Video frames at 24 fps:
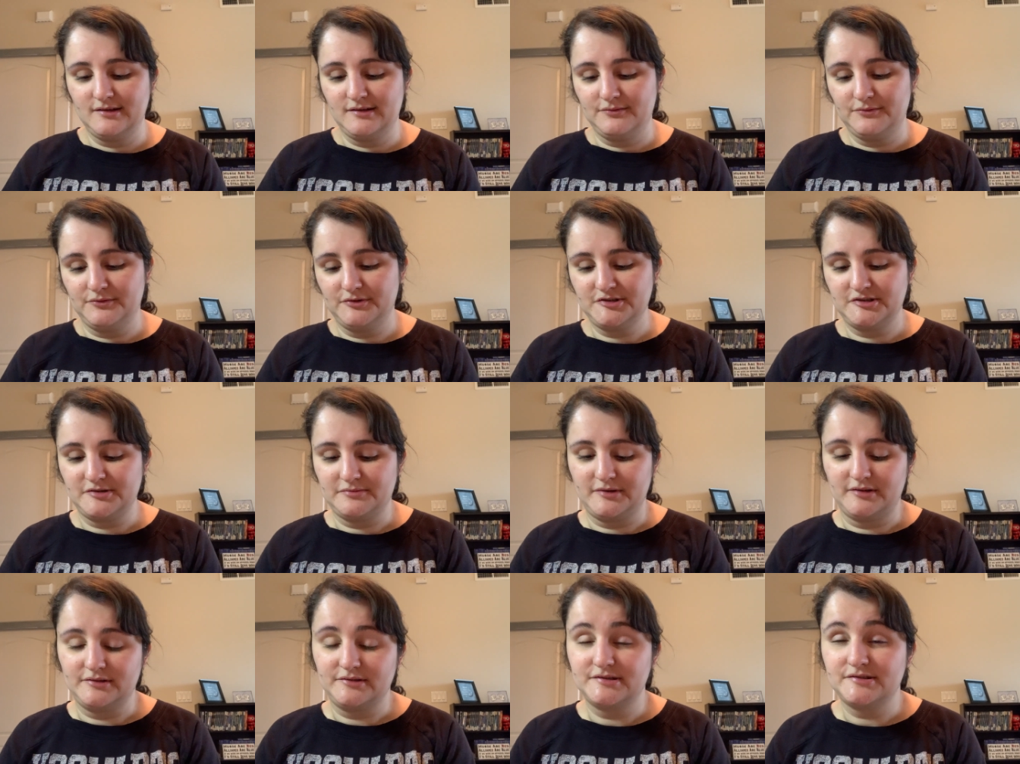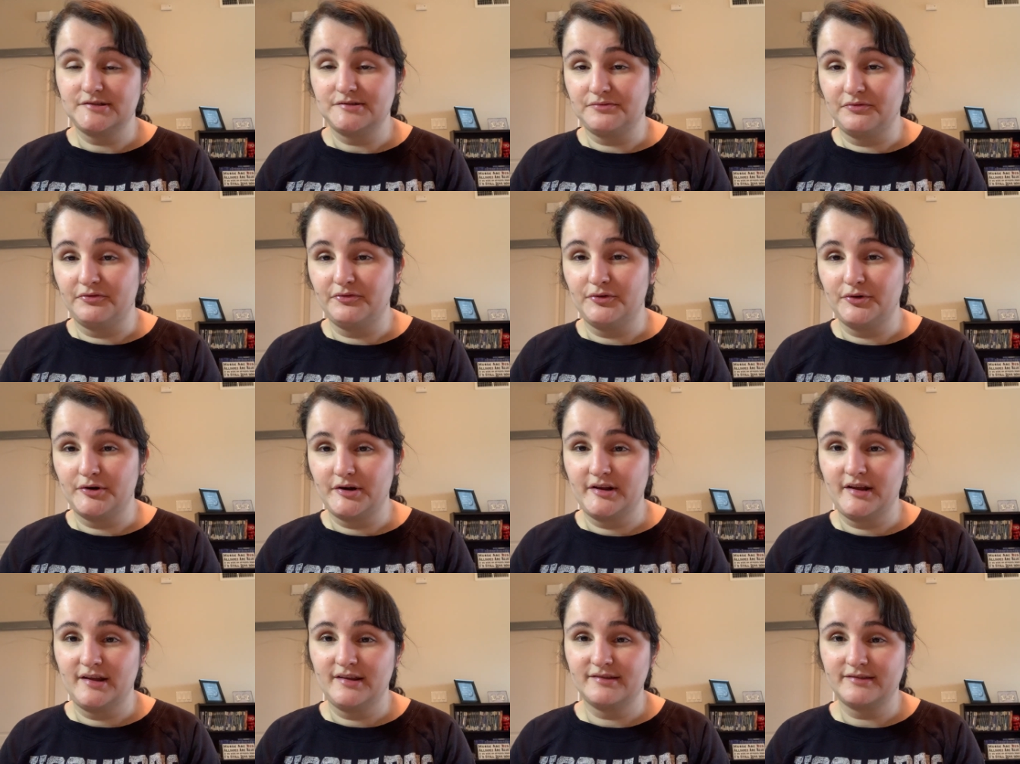which amounts to
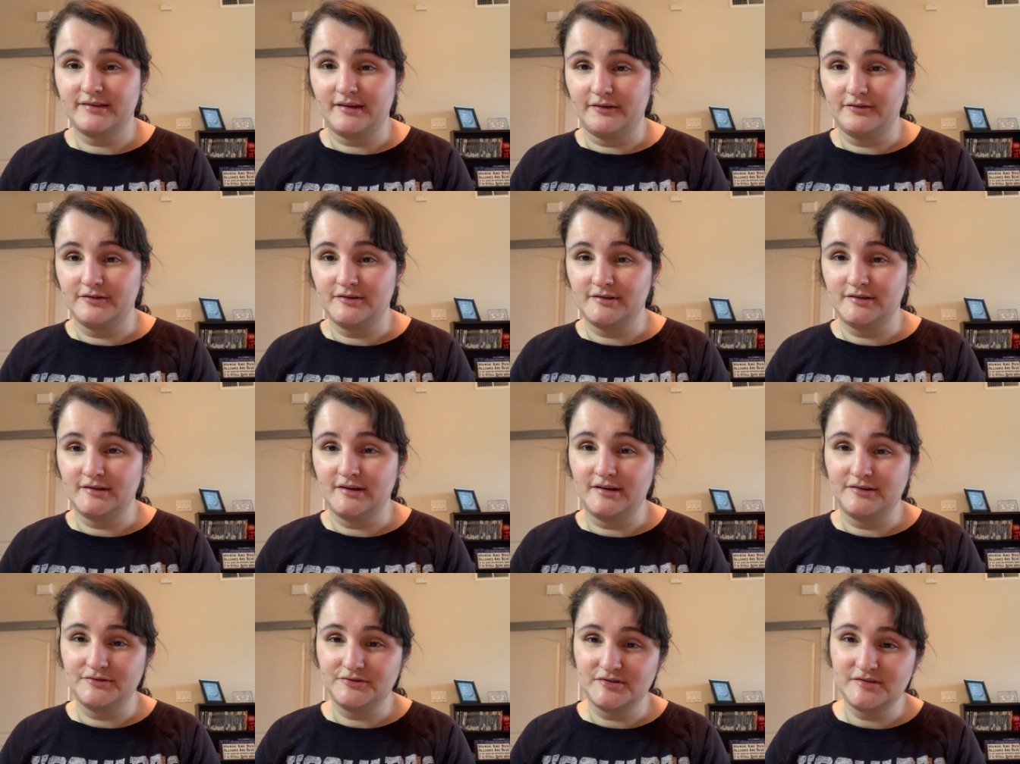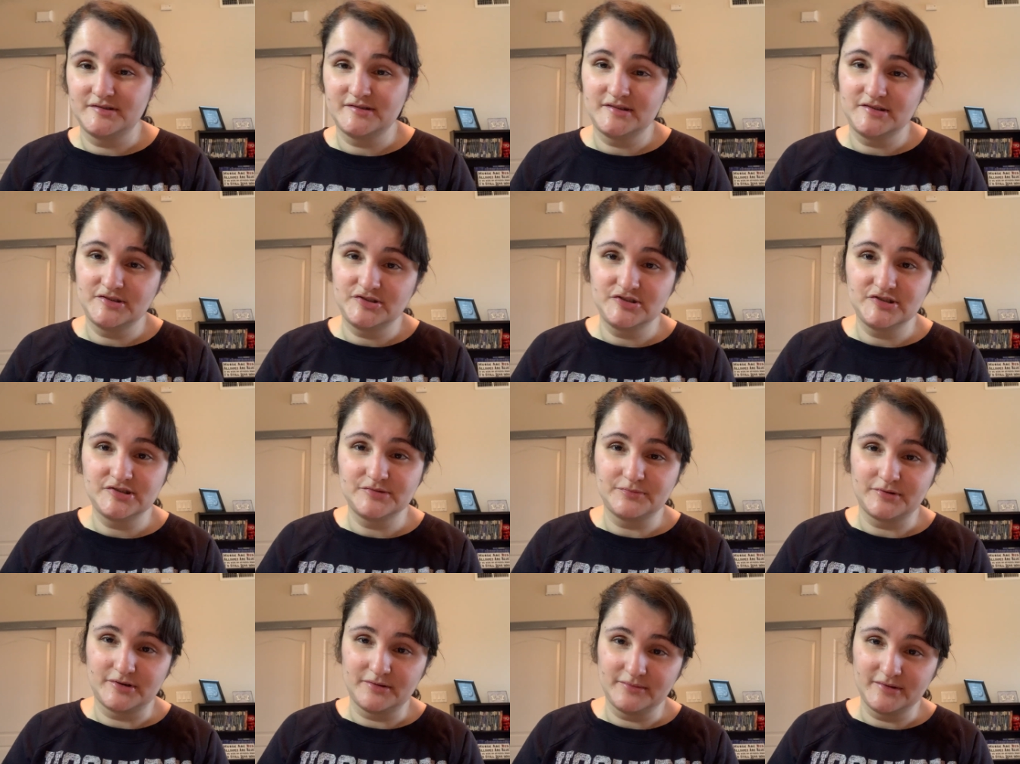4,700 stitches
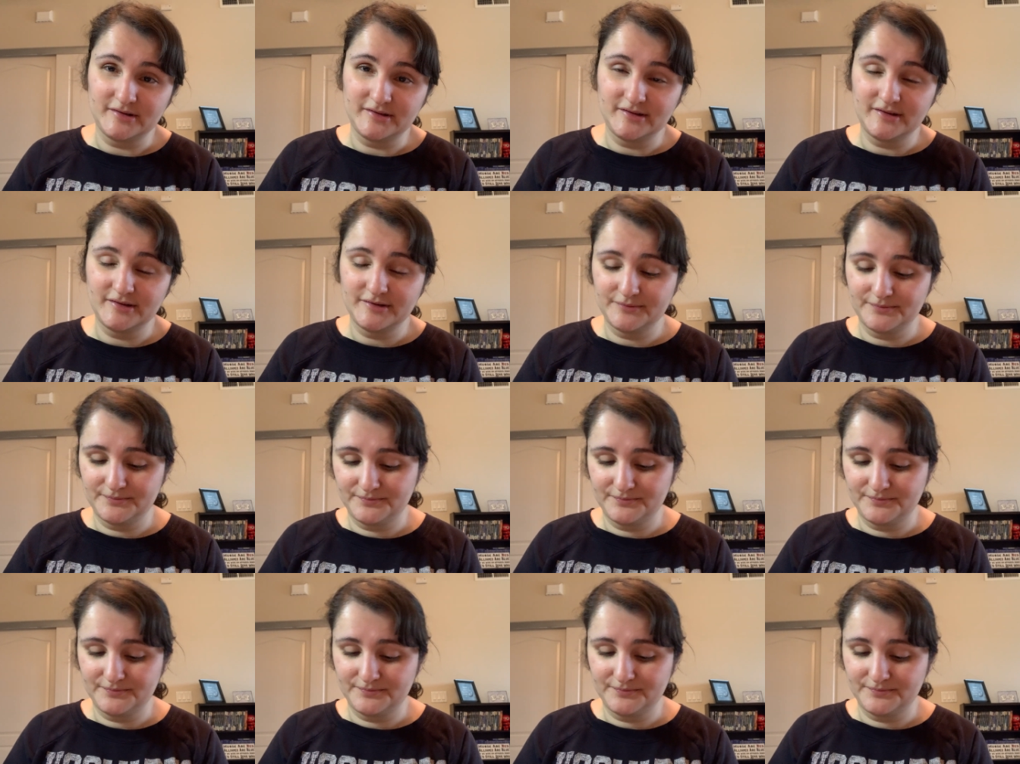per month